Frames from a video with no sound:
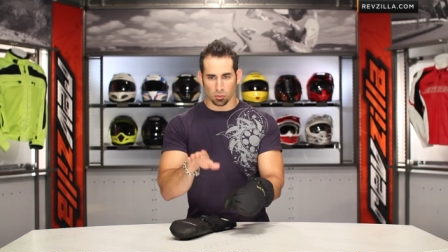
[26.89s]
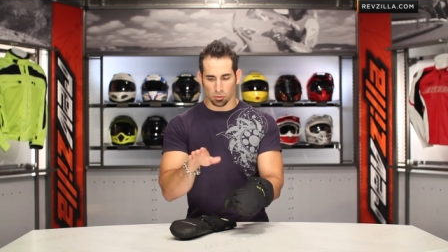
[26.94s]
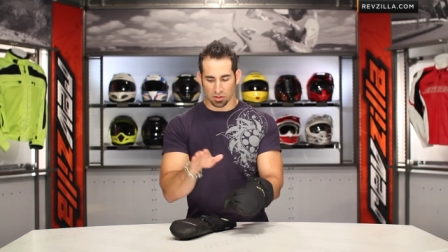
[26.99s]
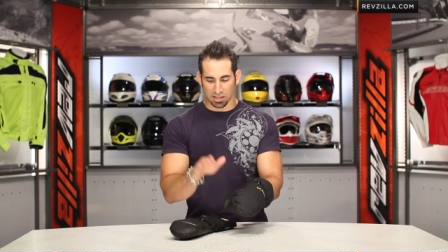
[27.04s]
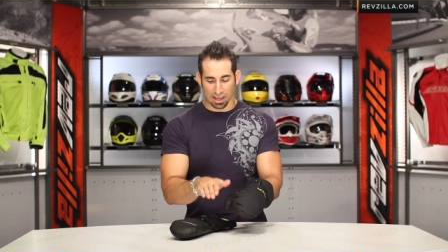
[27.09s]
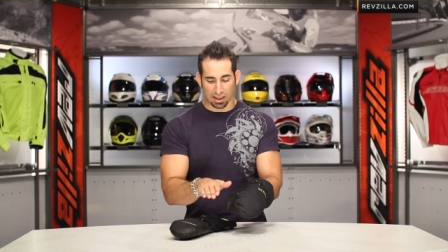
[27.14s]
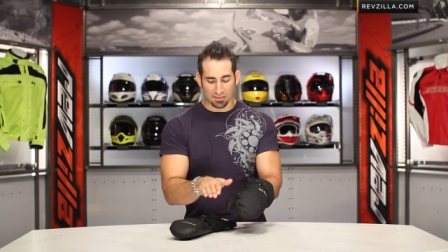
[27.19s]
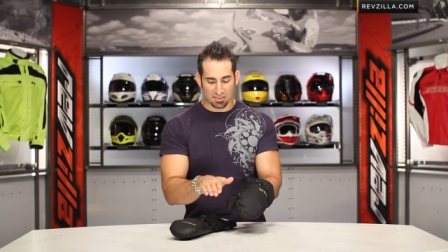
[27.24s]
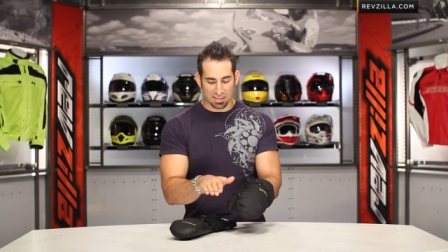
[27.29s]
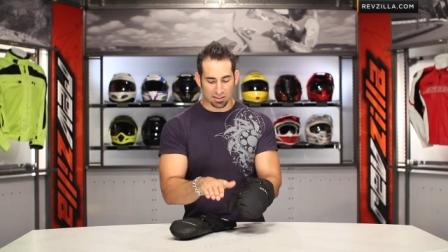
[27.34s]
When
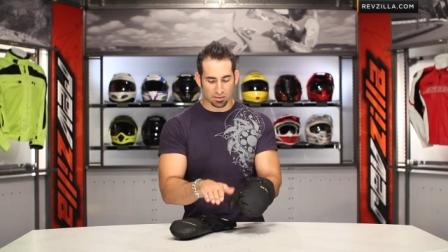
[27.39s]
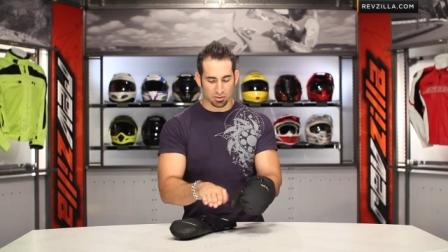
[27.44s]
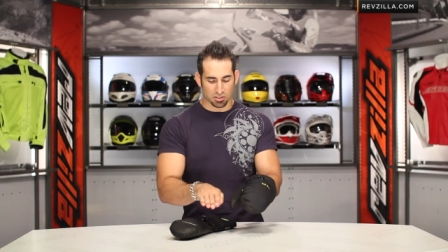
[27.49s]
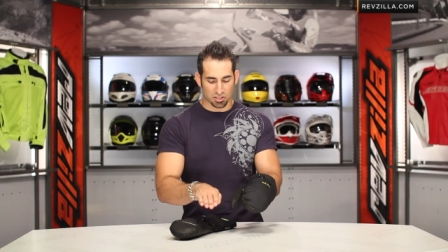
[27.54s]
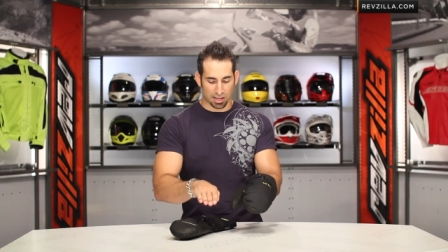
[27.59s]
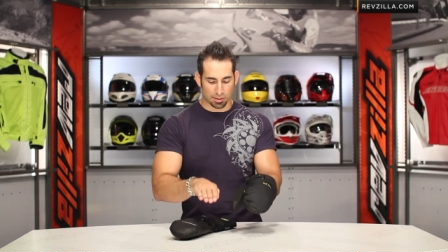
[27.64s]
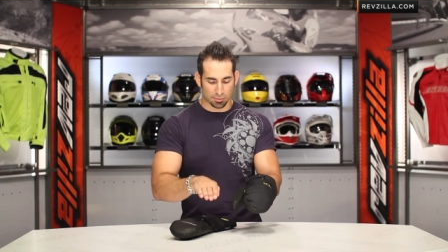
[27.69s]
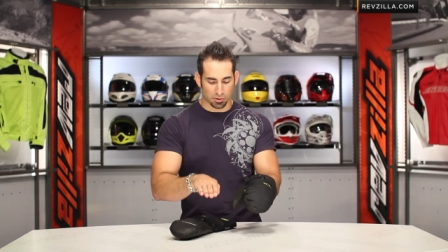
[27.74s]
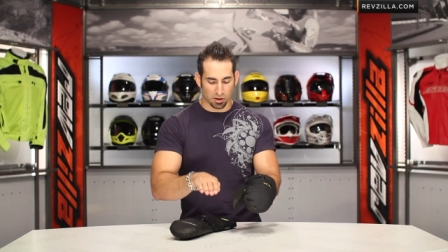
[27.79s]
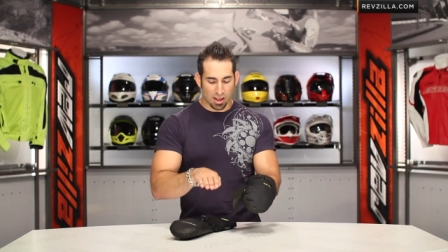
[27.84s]
you have single
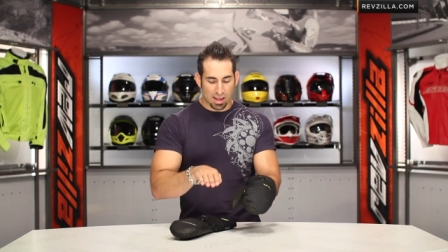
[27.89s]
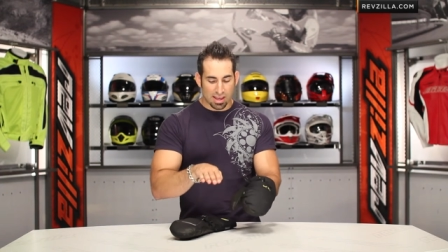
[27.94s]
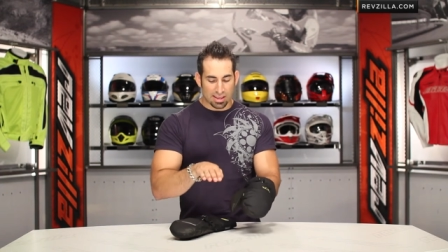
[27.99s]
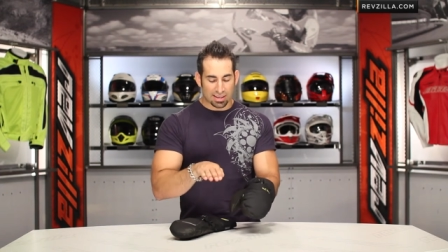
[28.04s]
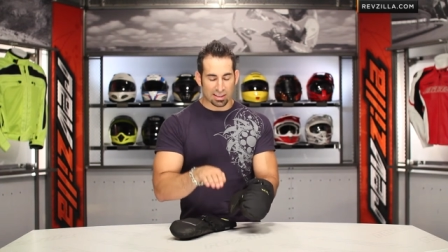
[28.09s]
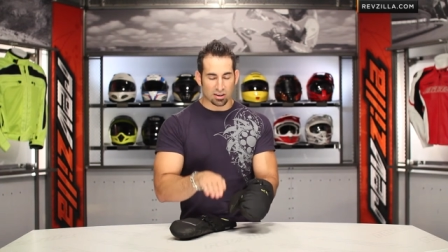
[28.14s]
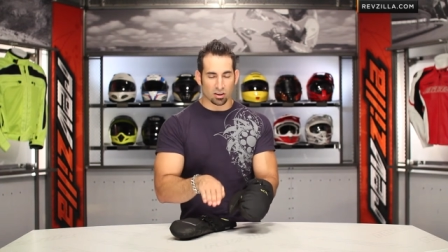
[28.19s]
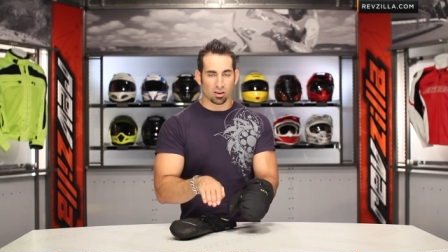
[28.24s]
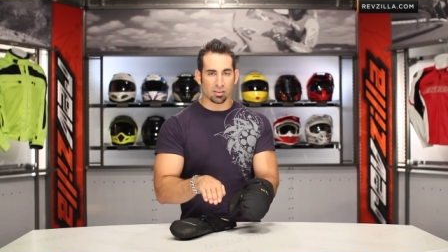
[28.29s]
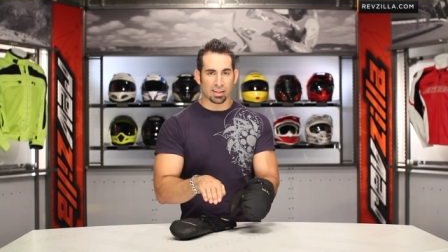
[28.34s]
chamber,
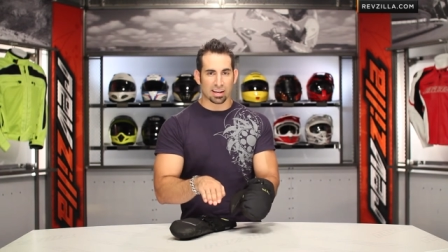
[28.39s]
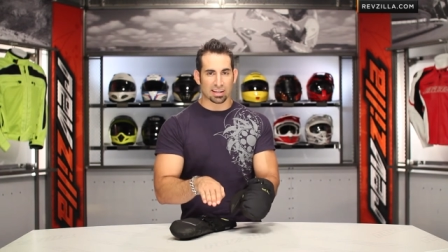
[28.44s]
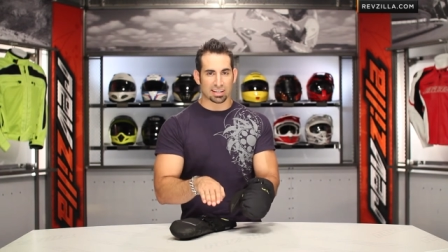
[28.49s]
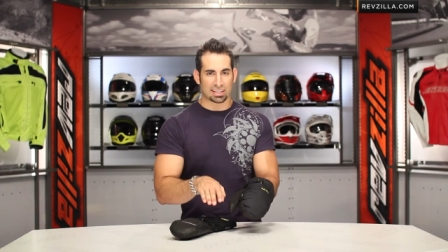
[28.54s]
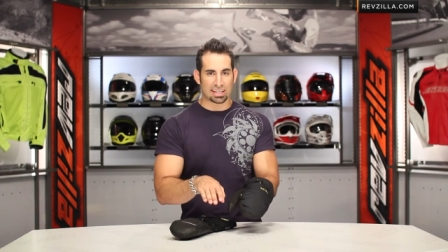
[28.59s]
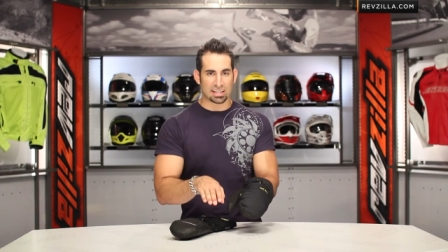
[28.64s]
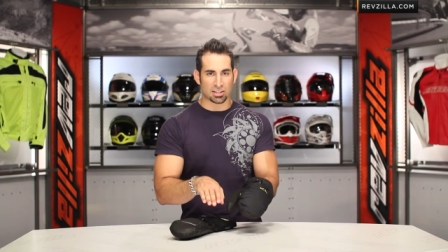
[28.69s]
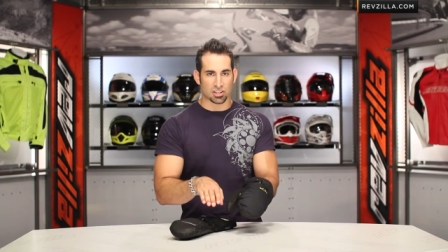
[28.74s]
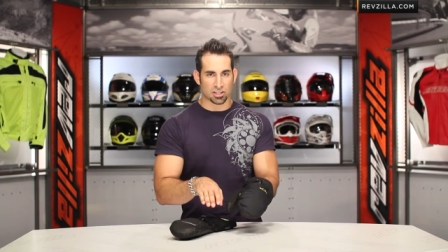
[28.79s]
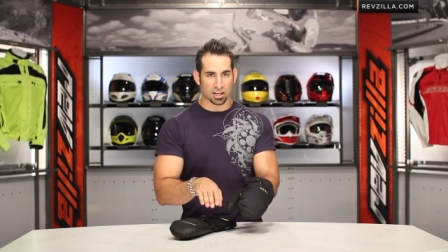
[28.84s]
you get all that
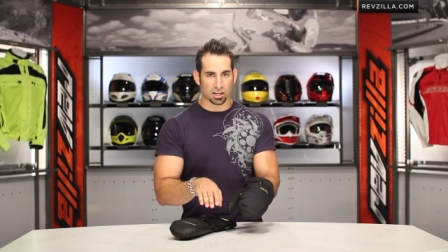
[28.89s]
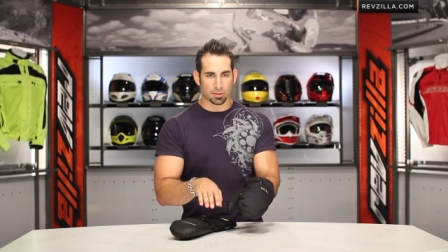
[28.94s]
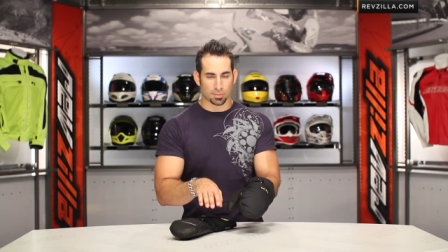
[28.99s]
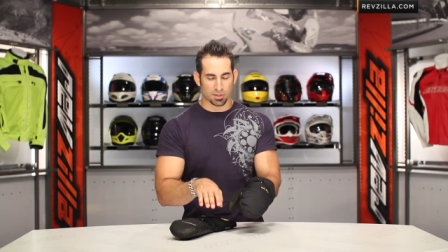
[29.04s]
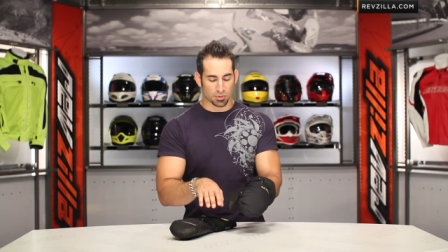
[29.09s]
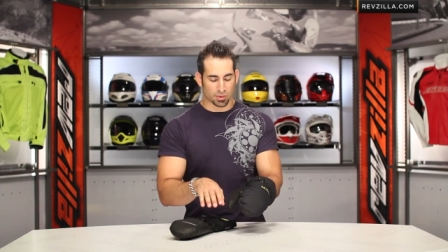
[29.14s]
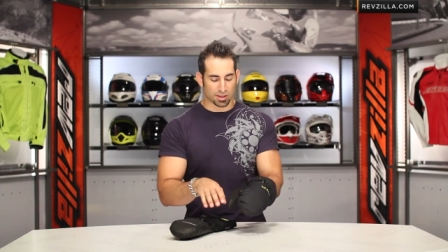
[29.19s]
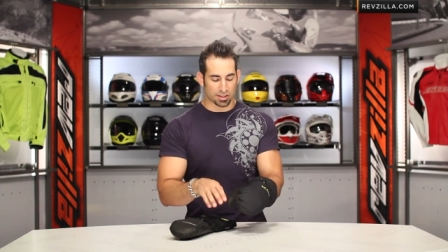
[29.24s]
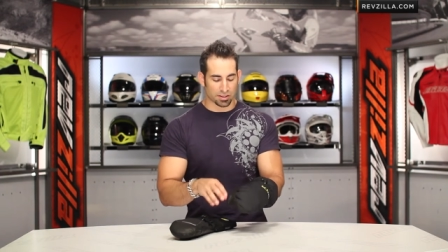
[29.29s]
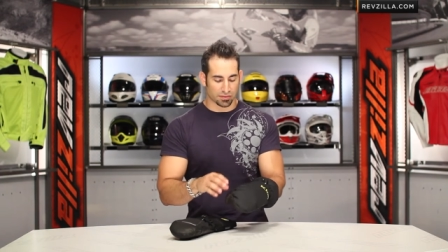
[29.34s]
heat shared
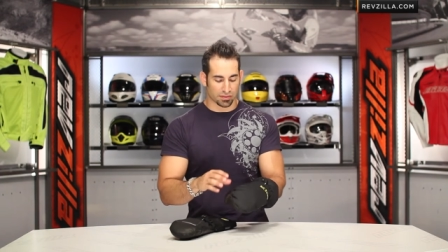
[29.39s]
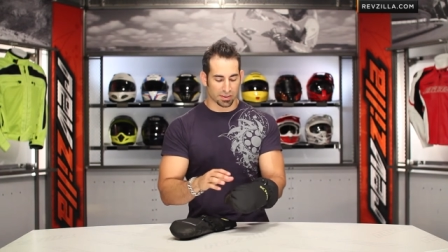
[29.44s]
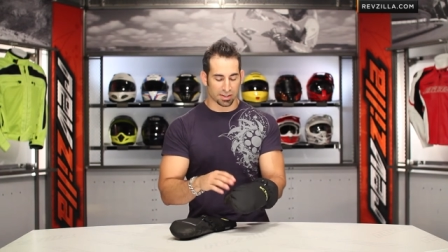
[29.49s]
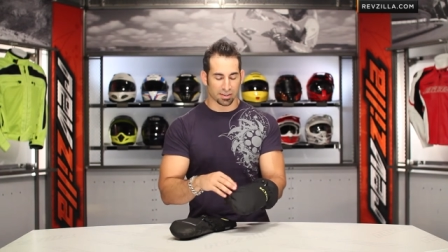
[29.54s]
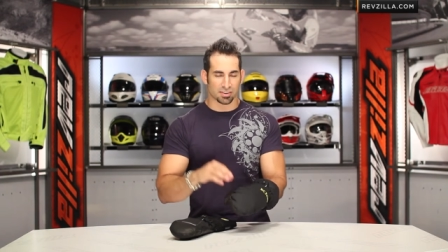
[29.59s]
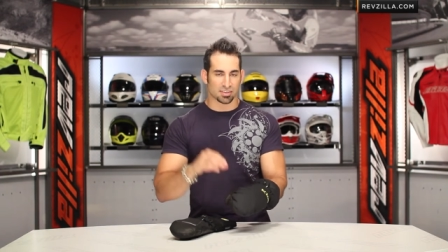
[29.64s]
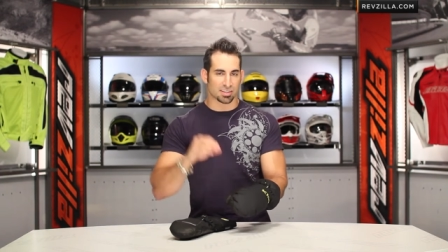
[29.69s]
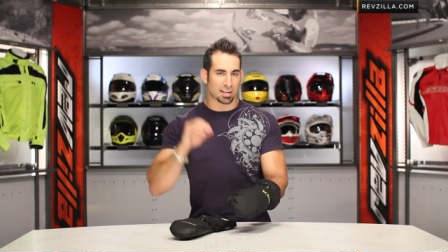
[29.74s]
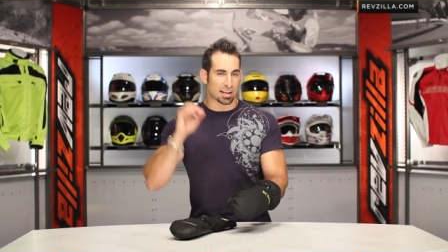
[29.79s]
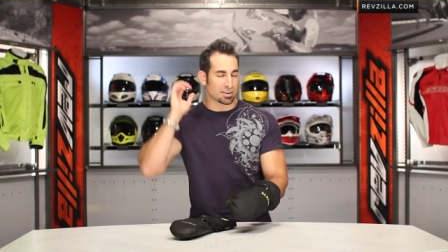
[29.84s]
between your
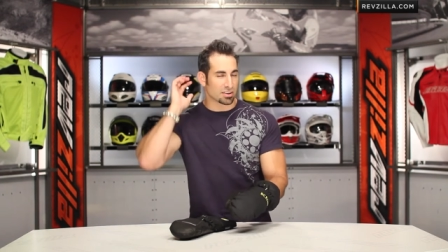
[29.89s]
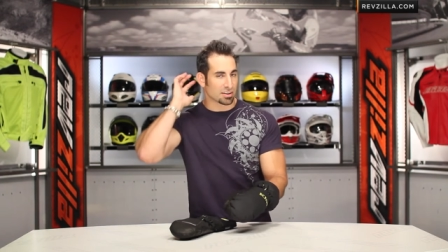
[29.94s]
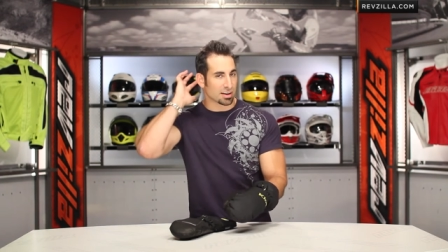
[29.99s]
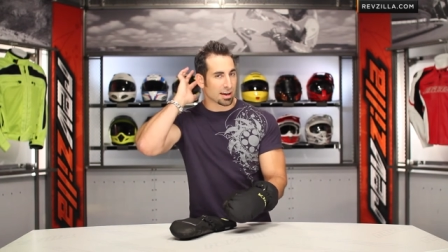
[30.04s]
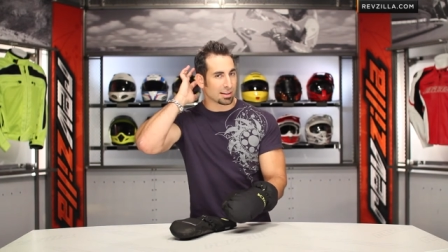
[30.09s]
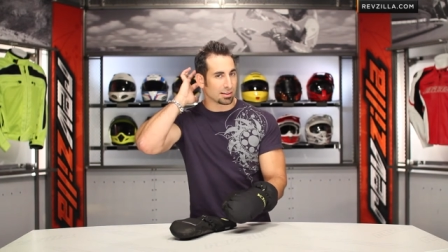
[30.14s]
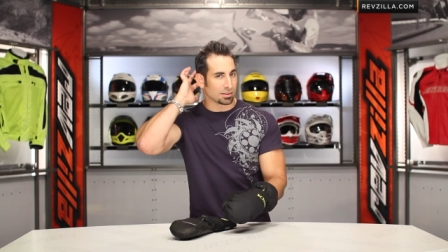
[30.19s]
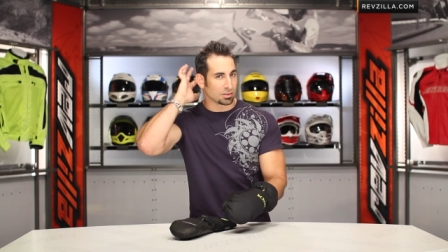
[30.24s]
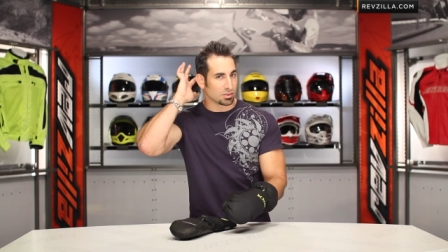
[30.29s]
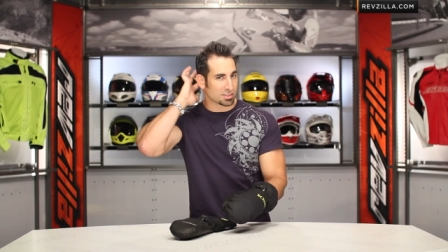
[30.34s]
fingers and you're
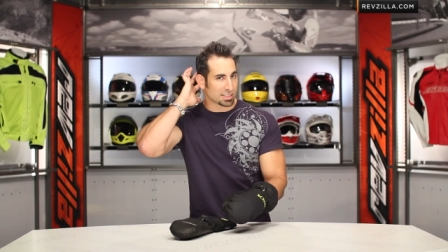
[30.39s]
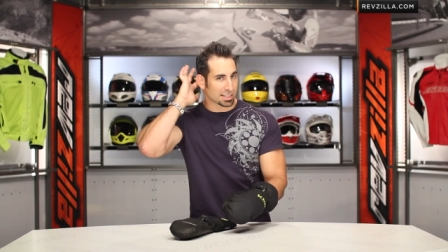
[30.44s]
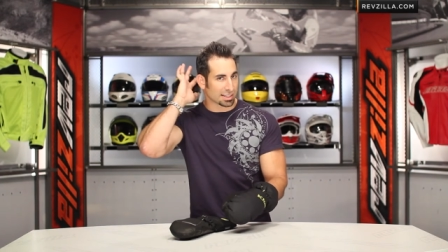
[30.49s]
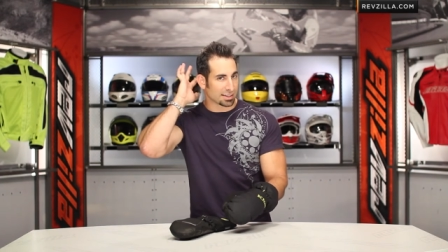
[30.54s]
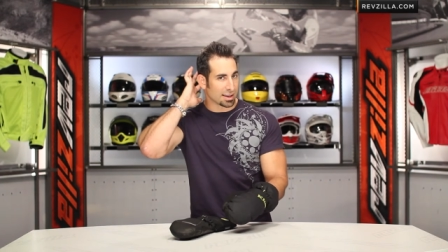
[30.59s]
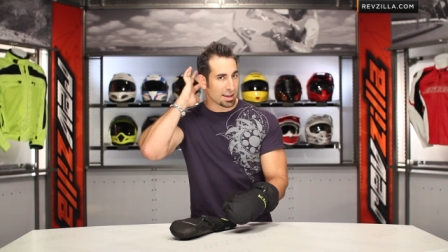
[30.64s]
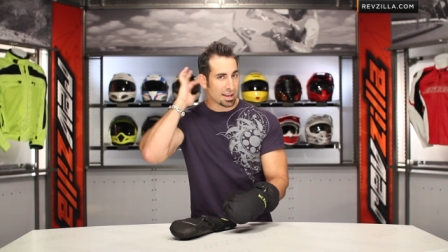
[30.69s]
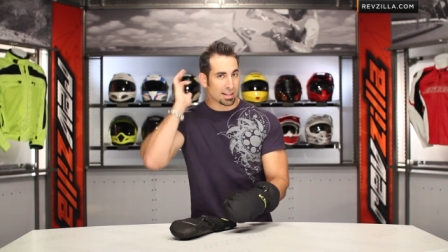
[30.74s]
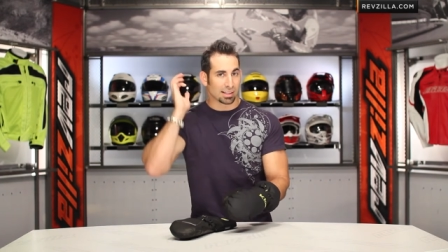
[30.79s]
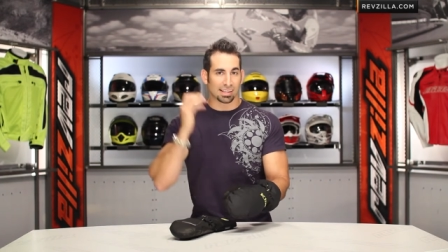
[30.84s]
not losing